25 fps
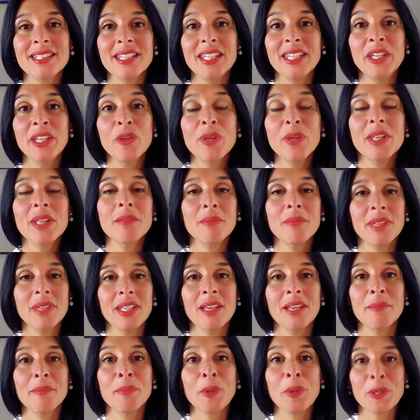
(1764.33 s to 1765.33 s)
you can be a
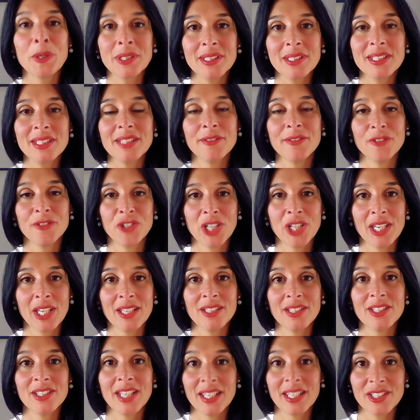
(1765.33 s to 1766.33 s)
positive
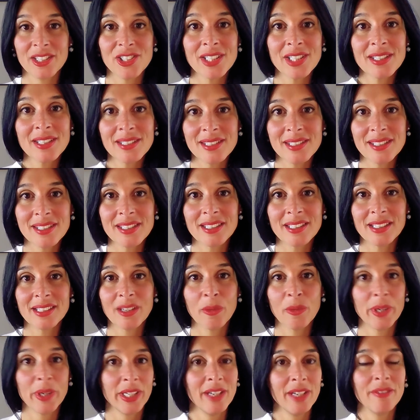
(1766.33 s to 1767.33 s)
change agent
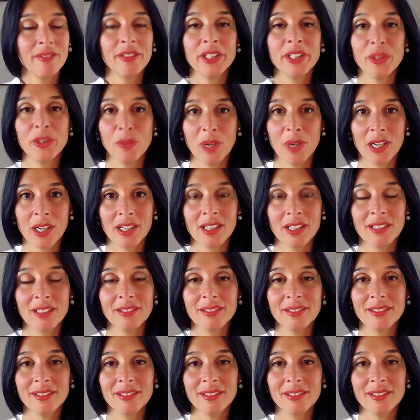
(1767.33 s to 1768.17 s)
wherever you are,